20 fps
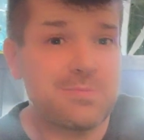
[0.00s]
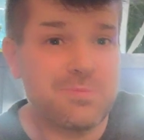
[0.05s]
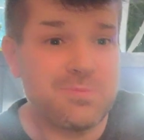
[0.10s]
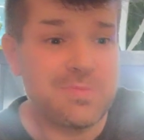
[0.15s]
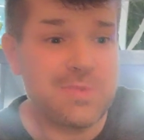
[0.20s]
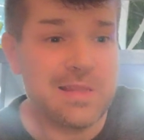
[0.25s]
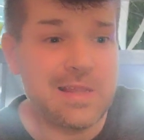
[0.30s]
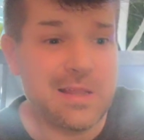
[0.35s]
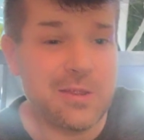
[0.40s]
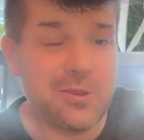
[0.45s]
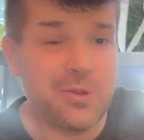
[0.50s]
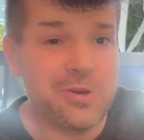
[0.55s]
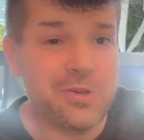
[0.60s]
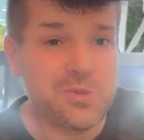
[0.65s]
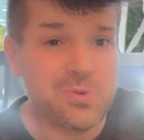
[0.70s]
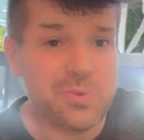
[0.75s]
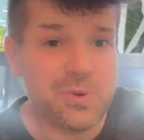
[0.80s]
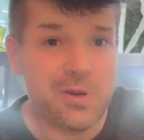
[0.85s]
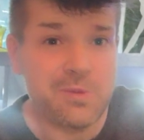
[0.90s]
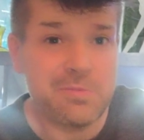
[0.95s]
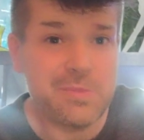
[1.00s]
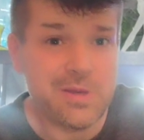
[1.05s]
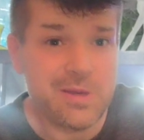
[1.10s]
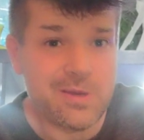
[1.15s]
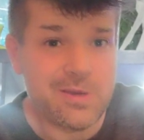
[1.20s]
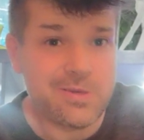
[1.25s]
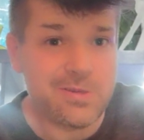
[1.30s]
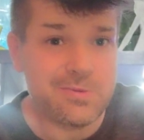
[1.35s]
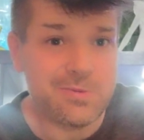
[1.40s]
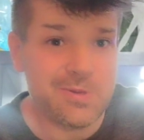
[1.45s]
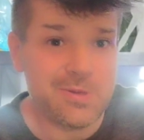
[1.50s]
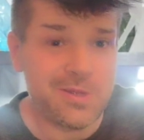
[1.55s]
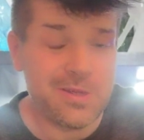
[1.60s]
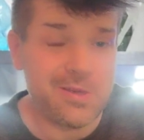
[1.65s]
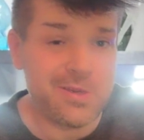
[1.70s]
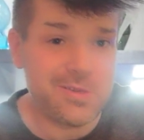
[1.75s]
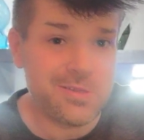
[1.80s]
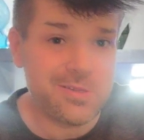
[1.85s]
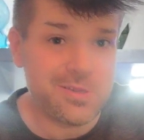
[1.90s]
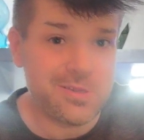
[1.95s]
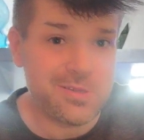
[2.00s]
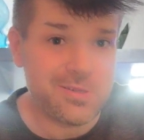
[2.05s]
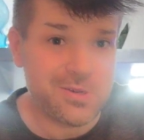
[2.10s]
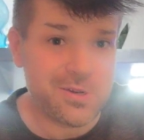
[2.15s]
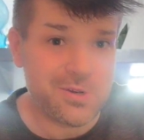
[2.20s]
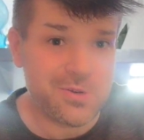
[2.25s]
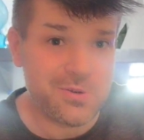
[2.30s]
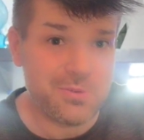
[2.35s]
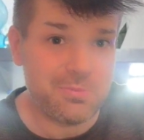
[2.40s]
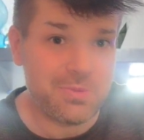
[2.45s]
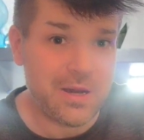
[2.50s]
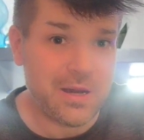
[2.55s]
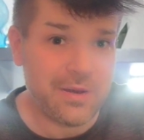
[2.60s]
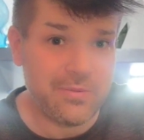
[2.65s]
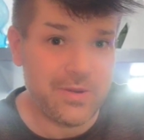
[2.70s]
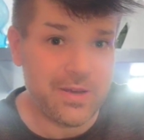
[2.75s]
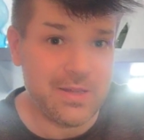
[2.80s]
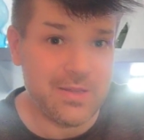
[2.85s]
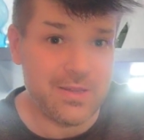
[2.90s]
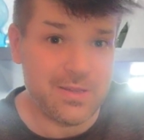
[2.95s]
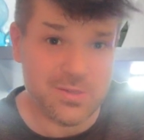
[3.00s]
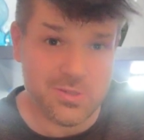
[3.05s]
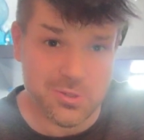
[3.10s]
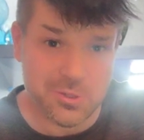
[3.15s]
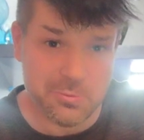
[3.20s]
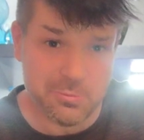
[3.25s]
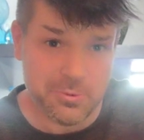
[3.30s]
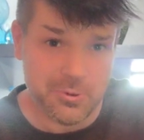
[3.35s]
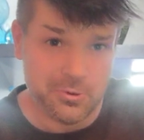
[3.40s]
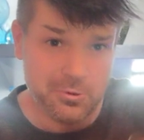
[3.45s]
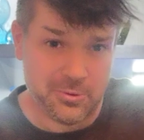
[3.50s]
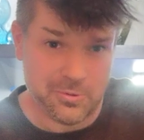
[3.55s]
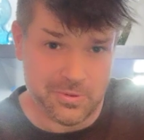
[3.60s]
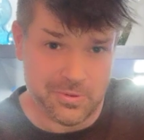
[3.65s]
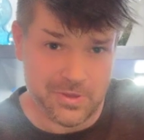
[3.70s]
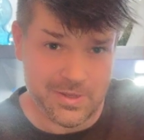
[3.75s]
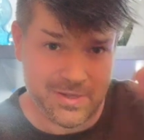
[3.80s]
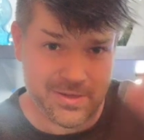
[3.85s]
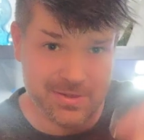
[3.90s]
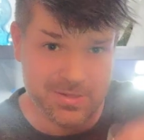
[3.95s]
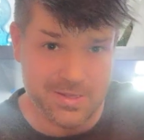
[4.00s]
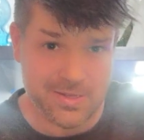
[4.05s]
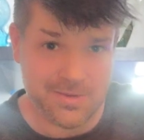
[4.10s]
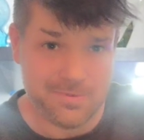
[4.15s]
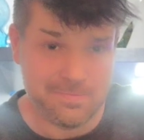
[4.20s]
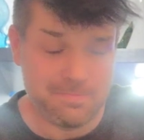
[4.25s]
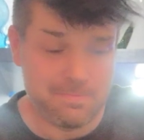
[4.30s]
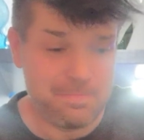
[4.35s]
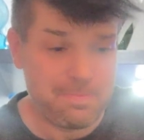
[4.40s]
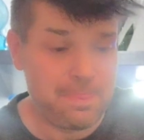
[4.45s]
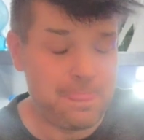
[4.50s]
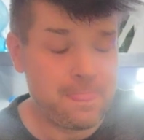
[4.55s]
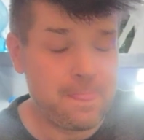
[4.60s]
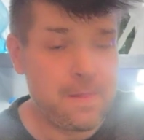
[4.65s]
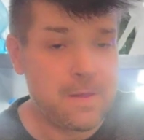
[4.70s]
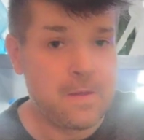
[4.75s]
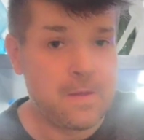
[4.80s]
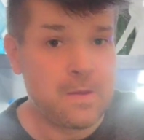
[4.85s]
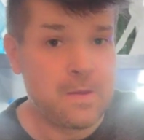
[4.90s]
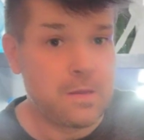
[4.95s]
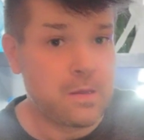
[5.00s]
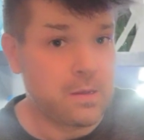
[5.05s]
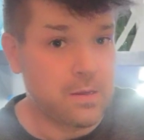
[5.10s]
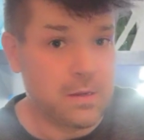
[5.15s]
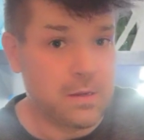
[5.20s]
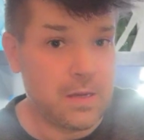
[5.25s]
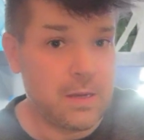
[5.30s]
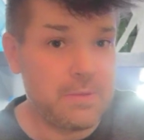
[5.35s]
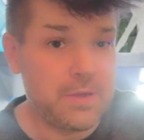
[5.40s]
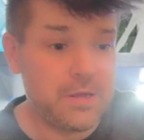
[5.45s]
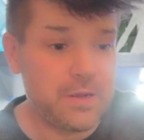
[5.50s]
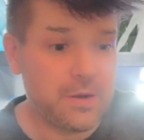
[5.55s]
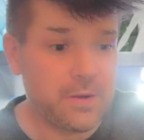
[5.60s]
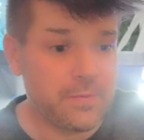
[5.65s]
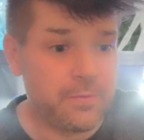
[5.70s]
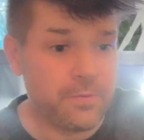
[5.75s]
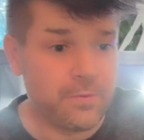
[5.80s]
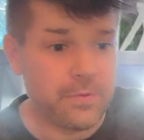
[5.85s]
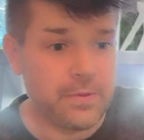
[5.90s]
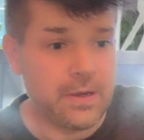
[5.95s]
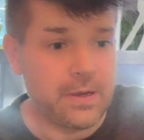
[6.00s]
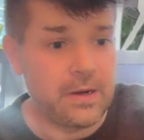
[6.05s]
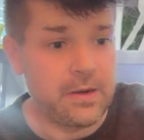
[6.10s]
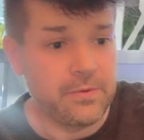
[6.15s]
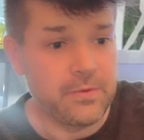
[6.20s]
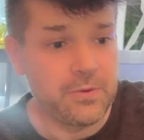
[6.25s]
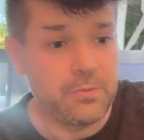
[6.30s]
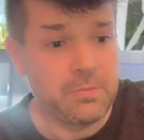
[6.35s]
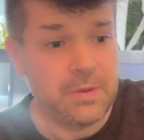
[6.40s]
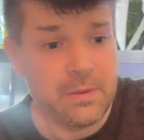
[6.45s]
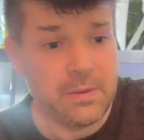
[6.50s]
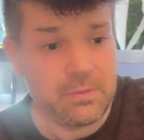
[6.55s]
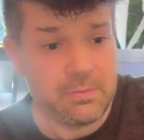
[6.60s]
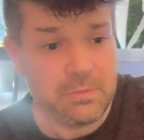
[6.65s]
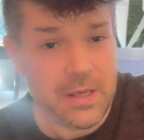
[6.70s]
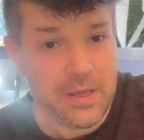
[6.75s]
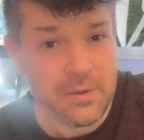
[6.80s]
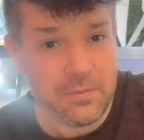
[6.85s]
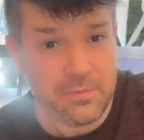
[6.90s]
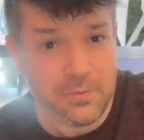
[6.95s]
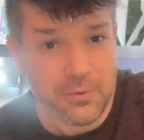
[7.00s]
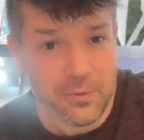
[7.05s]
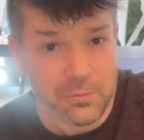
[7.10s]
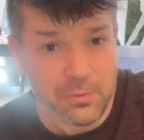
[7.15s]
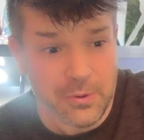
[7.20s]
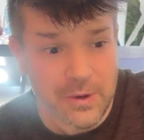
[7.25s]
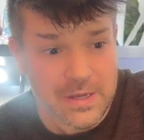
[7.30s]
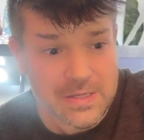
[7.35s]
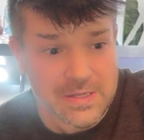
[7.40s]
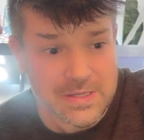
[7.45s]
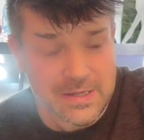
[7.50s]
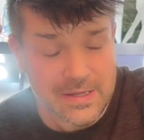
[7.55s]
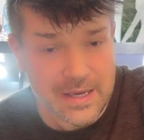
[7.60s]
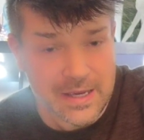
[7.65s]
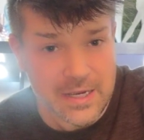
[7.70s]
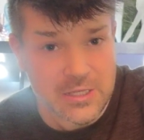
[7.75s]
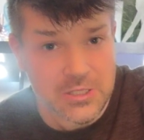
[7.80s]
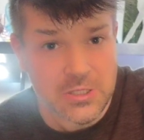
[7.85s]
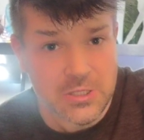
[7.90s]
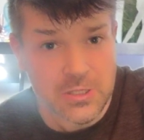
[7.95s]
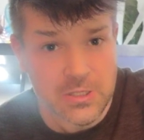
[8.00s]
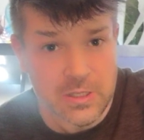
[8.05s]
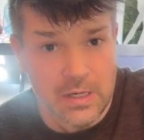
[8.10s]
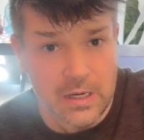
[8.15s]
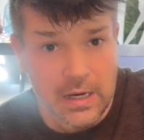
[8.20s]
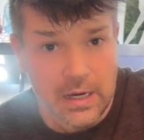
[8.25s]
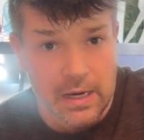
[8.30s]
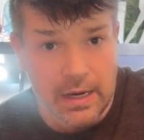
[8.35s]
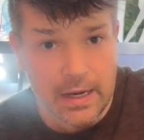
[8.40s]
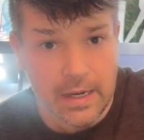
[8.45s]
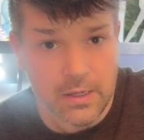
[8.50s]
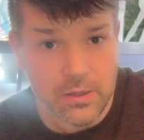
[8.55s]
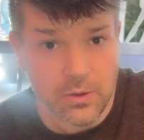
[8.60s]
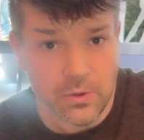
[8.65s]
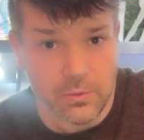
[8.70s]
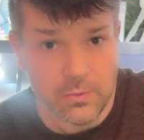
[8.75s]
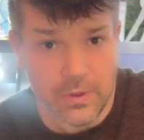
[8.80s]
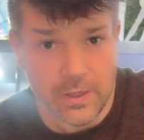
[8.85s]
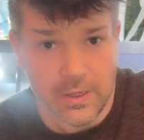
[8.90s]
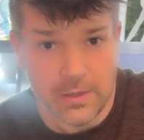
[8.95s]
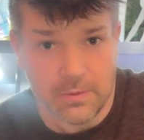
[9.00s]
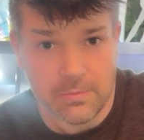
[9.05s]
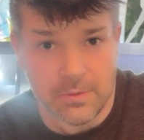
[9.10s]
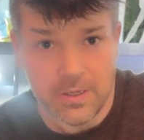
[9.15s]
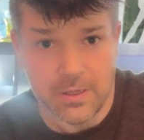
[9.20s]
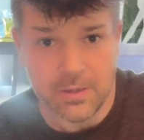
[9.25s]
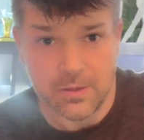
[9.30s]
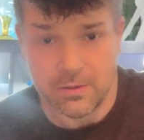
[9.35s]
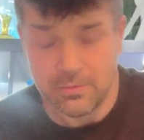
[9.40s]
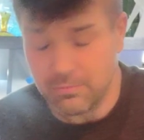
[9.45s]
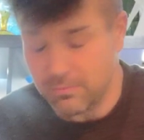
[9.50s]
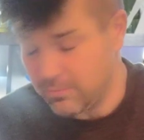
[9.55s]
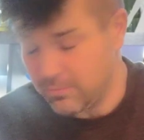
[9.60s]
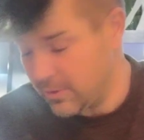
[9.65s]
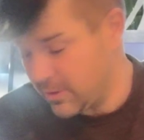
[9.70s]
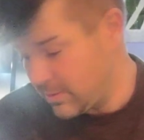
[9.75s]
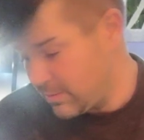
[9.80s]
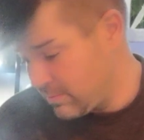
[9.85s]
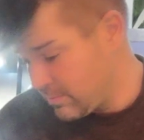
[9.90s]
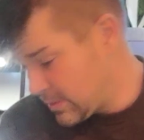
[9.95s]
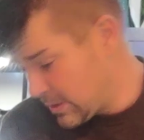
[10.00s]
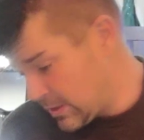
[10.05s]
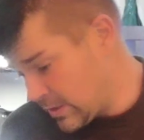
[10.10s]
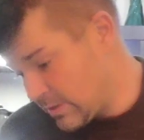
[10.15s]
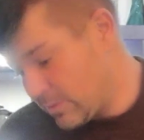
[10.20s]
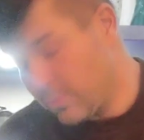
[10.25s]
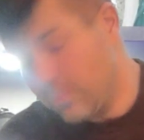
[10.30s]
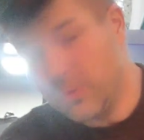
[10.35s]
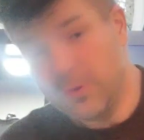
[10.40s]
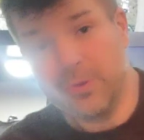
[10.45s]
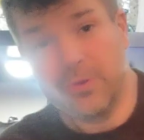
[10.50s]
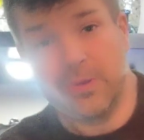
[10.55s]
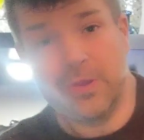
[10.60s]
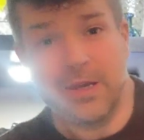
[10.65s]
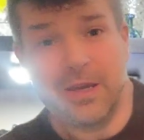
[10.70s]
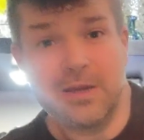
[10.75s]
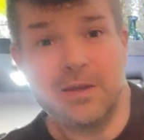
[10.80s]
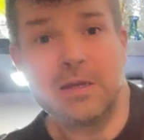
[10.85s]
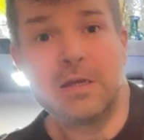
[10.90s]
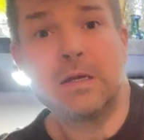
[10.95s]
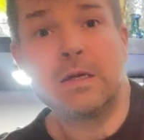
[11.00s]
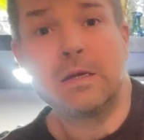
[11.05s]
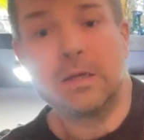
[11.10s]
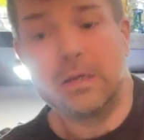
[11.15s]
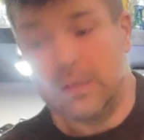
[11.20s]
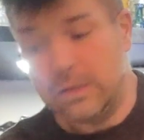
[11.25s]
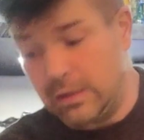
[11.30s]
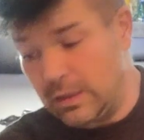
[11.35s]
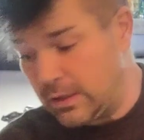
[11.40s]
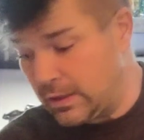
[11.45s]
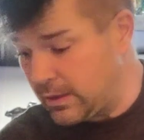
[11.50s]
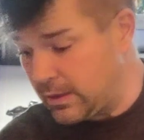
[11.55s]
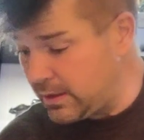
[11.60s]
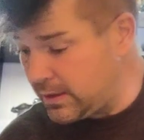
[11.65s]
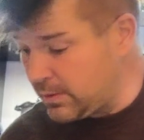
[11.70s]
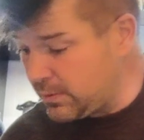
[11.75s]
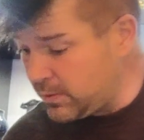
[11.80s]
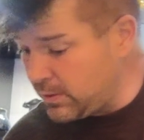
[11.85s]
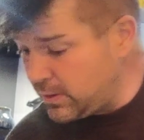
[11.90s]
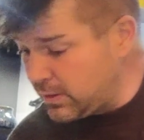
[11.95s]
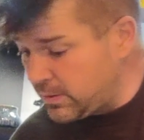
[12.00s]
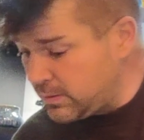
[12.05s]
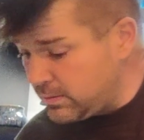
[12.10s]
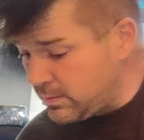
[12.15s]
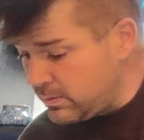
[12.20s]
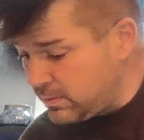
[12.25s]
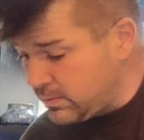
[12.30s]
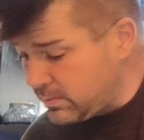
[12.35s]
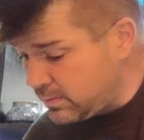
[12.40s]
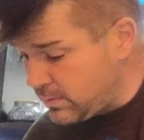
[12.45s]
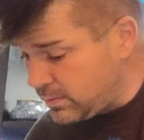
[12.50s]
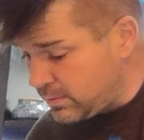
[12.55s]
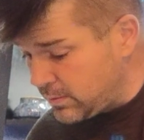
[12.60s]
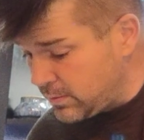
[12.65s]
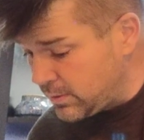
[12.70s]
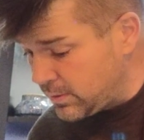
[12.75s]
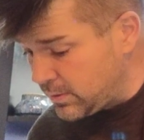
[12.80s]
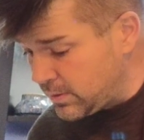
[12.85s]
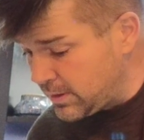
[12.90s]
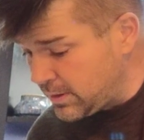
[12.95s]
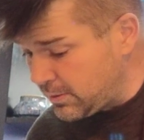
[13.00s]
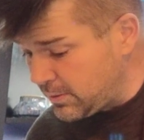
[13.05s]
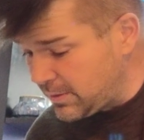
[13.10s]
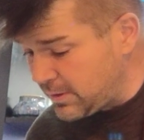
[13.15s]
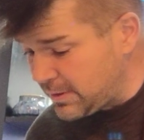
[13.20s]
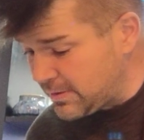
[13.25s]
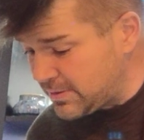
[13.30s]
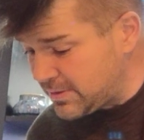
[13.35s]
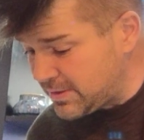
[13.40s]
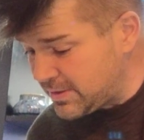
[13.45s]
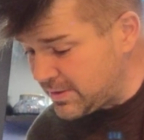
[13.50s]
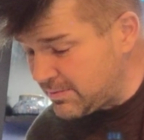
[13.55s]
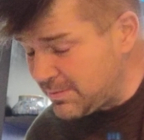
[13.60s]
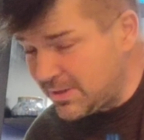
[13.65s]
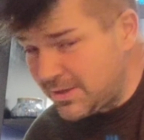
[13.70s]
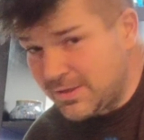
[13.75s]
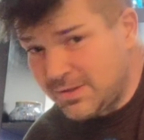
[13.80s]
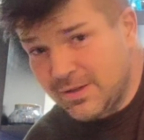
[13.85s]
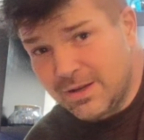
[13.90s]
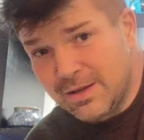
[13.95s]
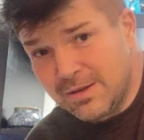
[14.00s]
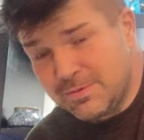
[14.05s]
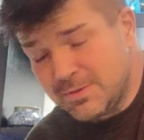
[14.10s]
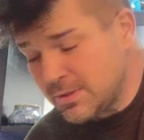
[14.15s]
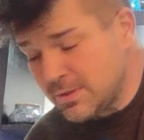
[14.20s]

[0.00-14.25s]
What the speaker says: it looks weird because when they used to start doing pave, they super glued things in. And you got to be careful with that. If you pay full price in cash, I don't recommend it. But would they? Yeah, they would. Yeah, they would. I've seen it many times.